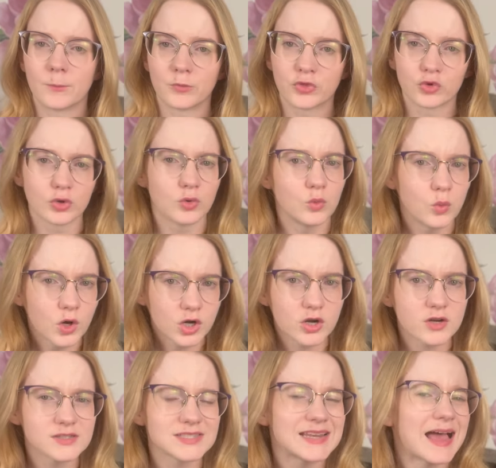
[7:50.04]
through
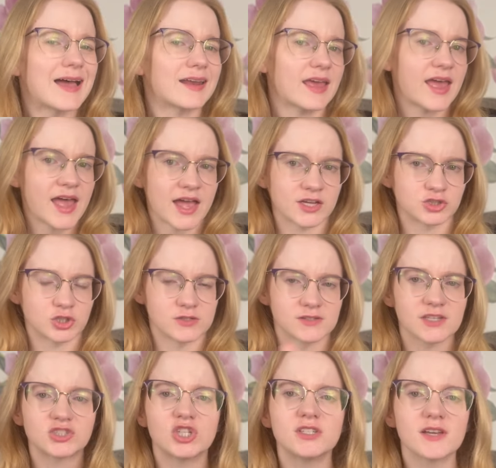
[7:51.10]
words, not actions.
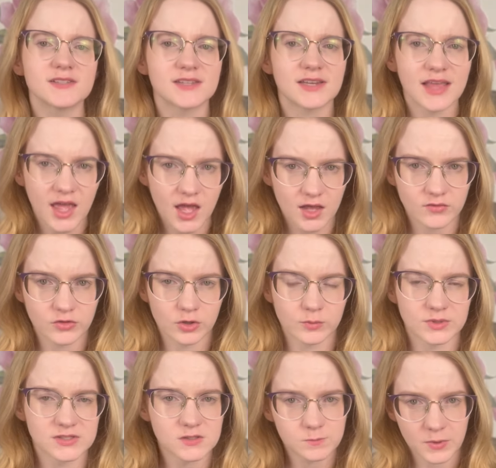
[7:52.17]
Like she doesn't have their
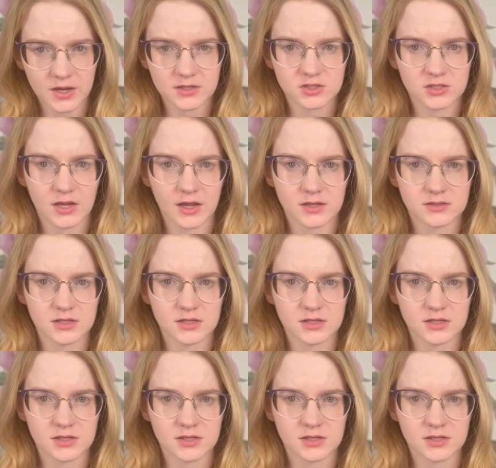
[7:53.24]
respect yet.